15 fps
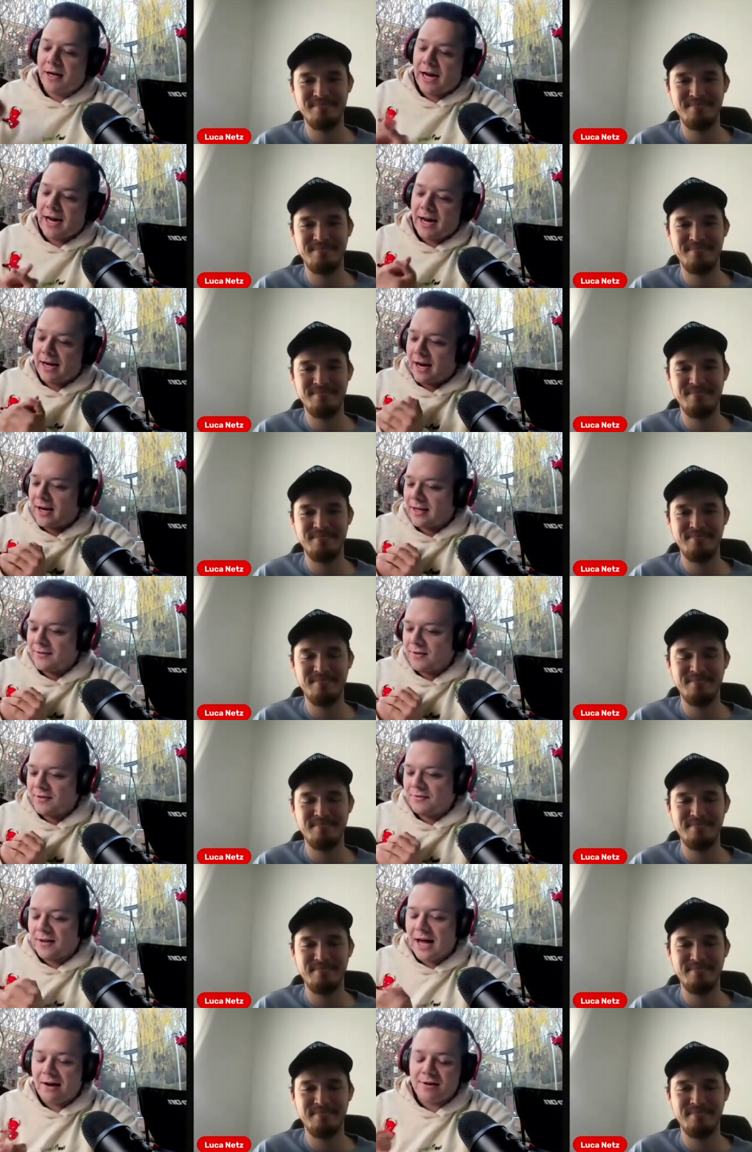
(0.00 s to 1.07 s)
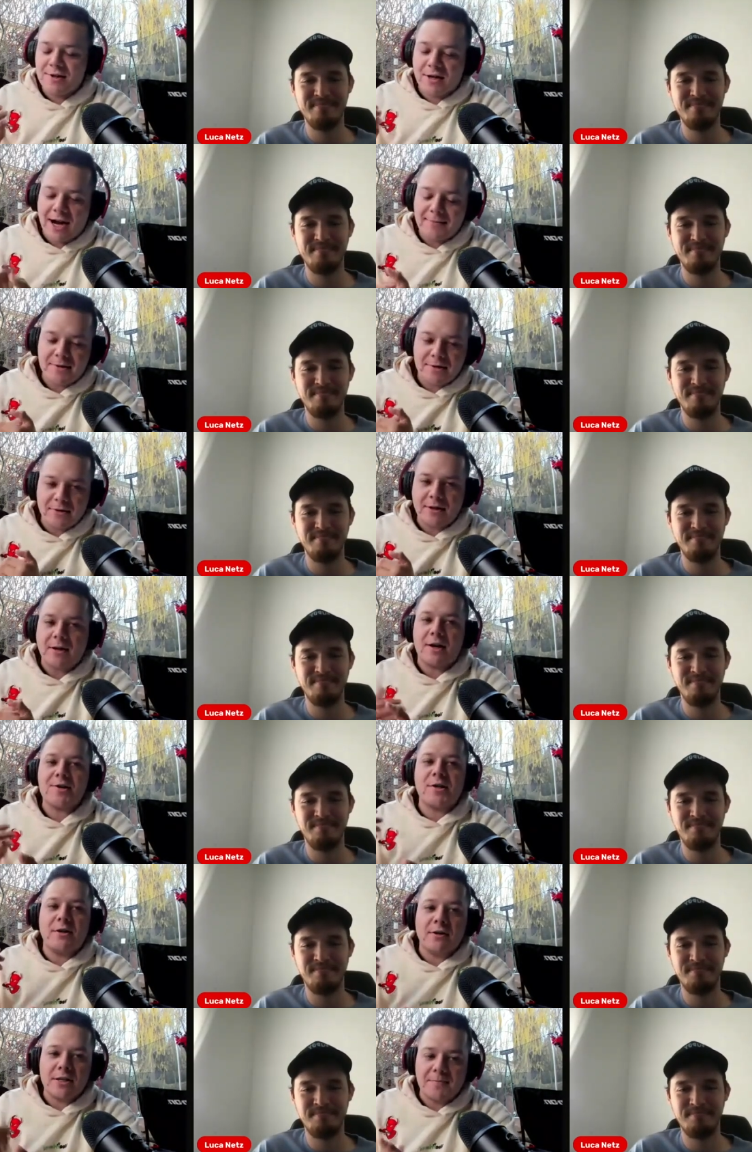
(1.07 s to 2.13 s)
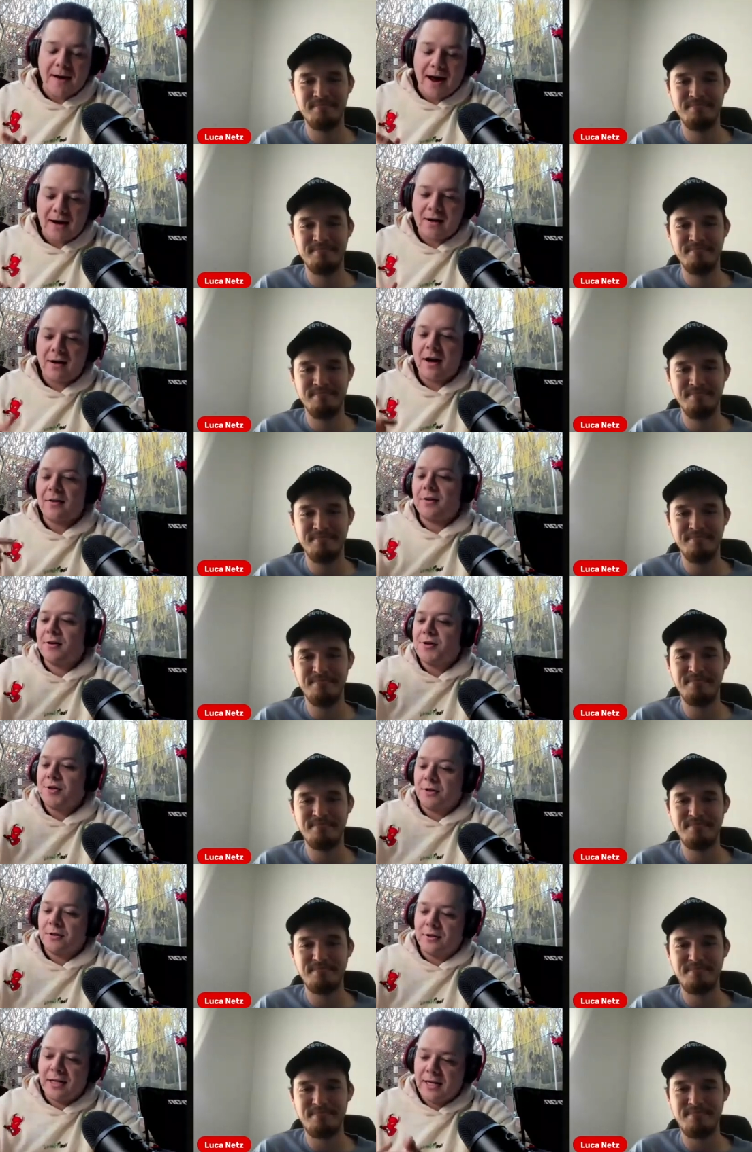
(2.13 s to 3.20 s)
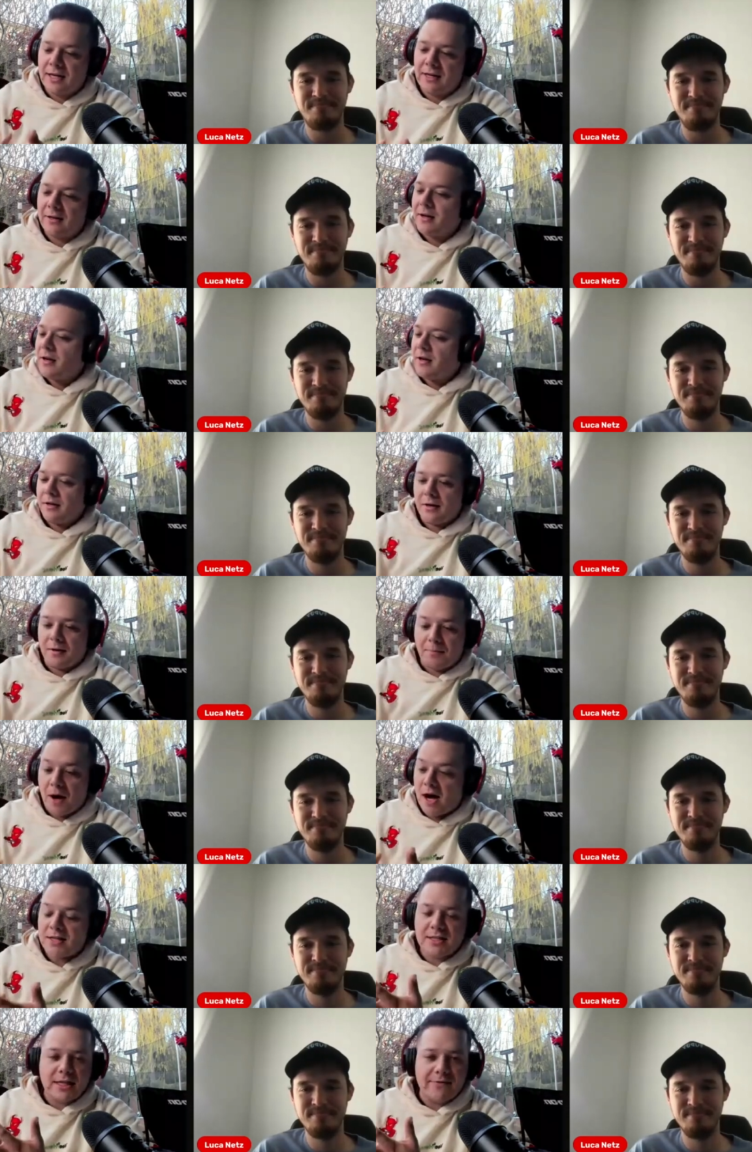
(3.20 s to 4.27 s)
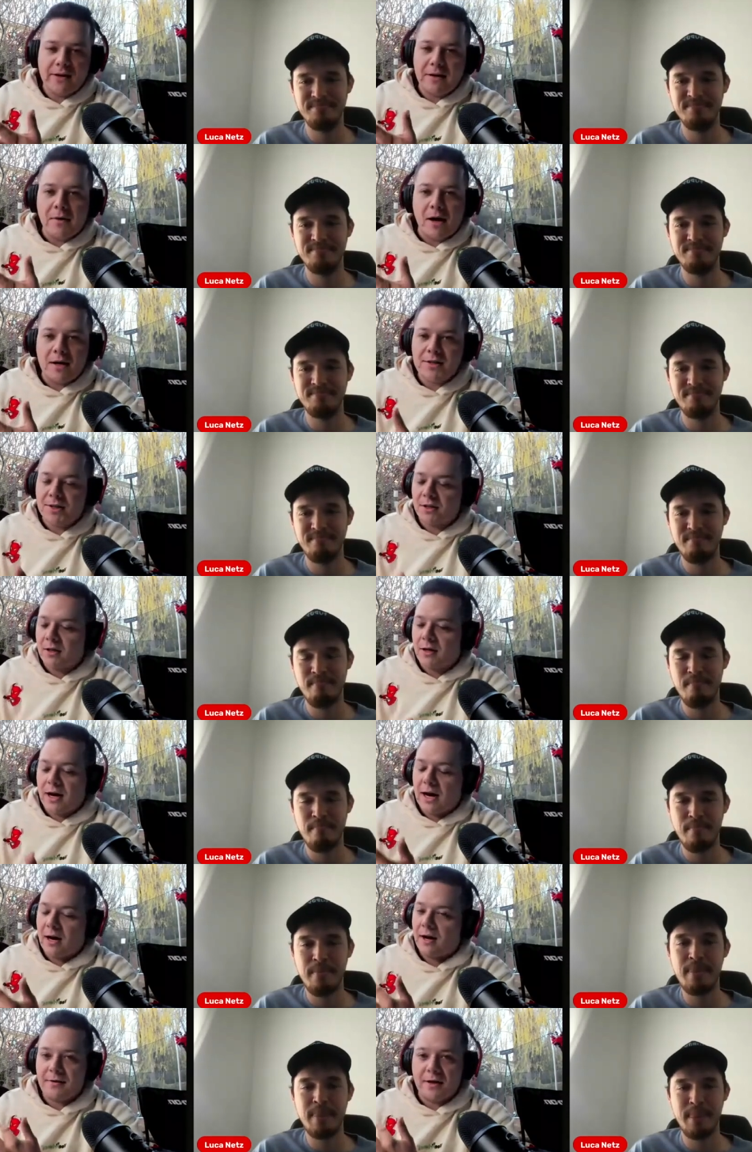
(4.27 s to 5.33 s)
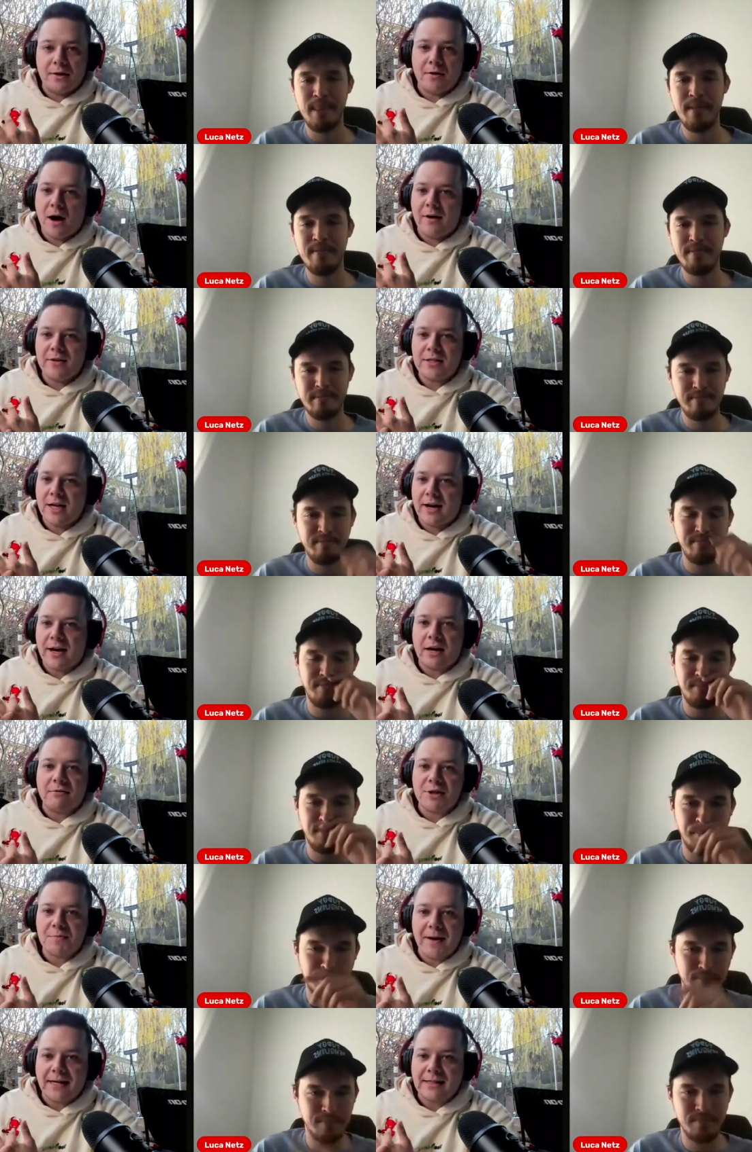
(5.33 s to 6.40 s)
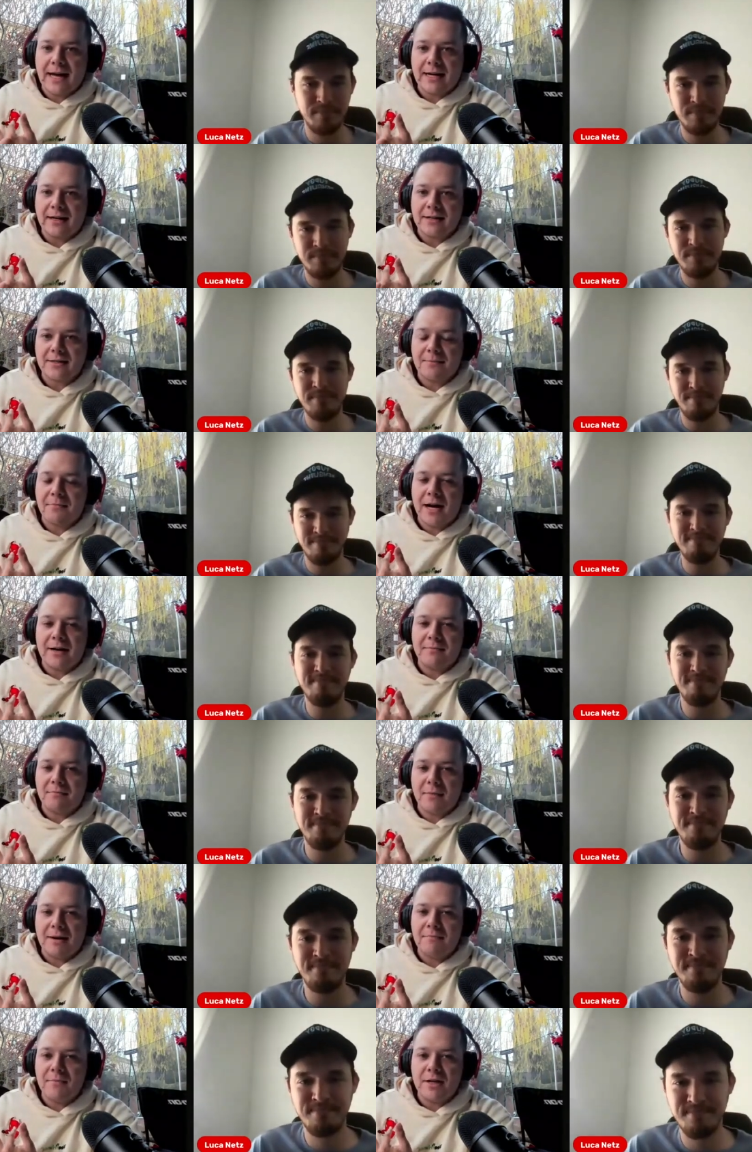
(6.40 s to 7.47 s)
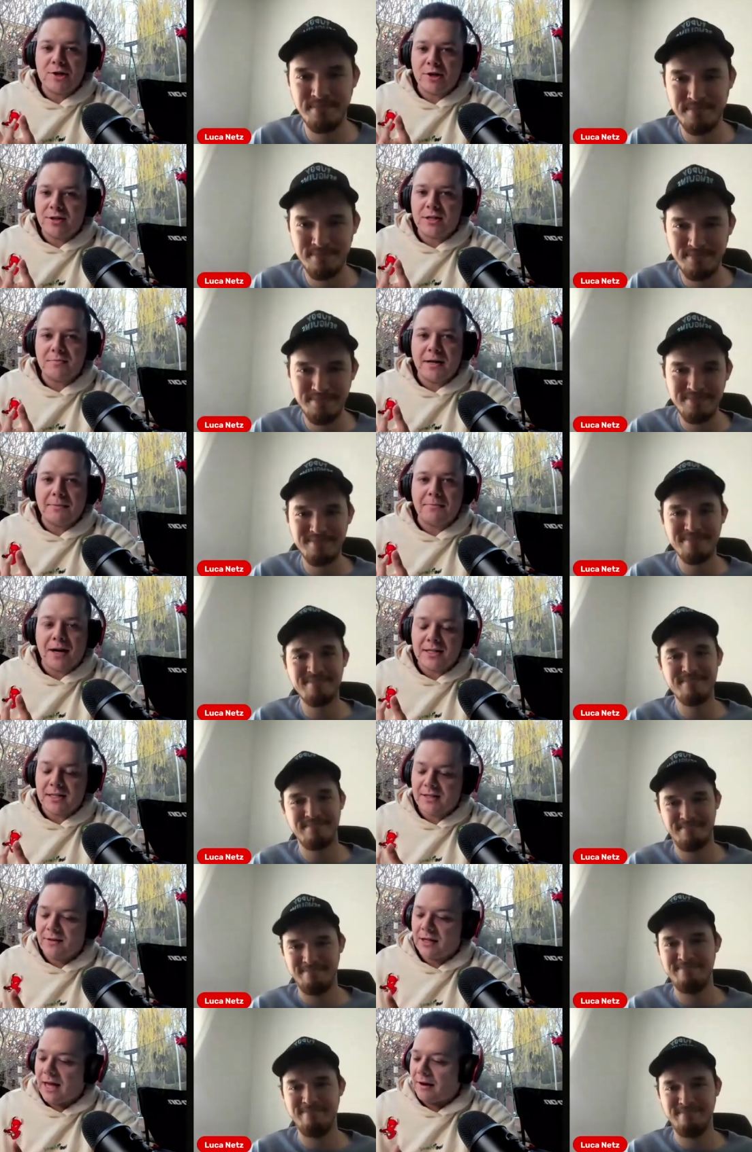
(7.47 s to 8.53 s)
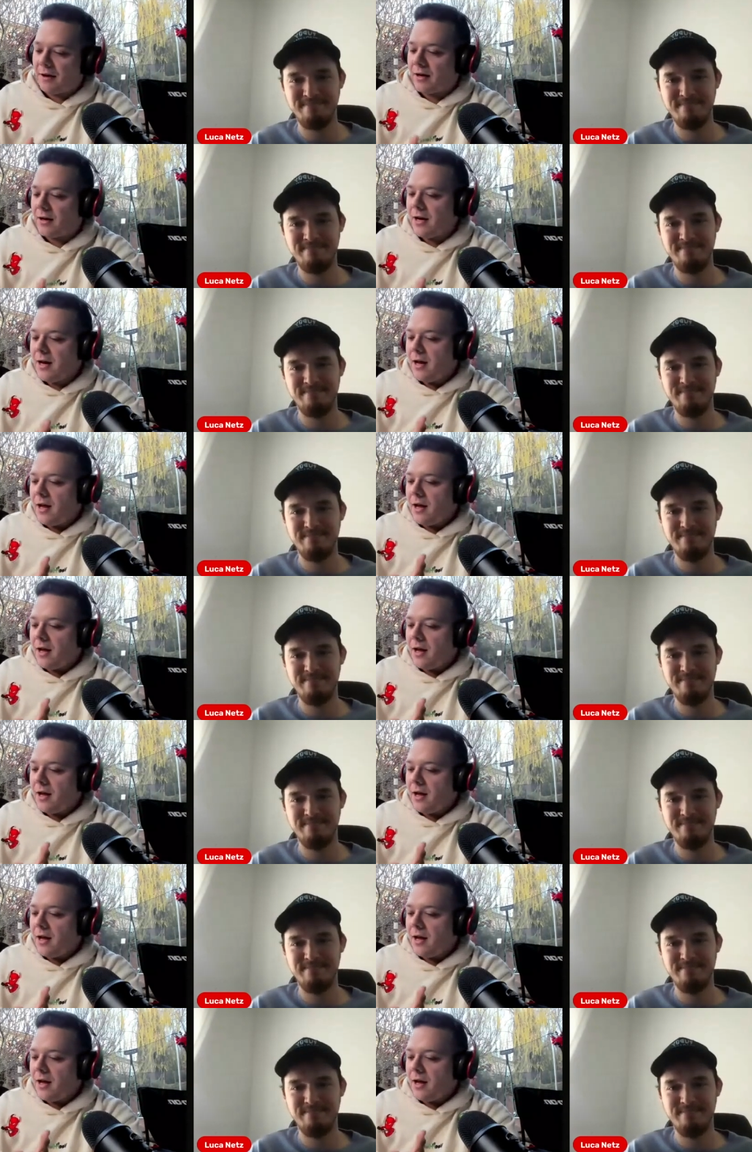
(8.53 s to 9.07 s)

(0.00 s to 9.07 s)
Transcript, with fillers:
Speaker 1: Okay, I got to give you flowers. You're absolutely crushing. You're inspiring others. You're leading a positivity monster. Uh, you know, obviously, I got to respect that because my my mission is to make positivity louder.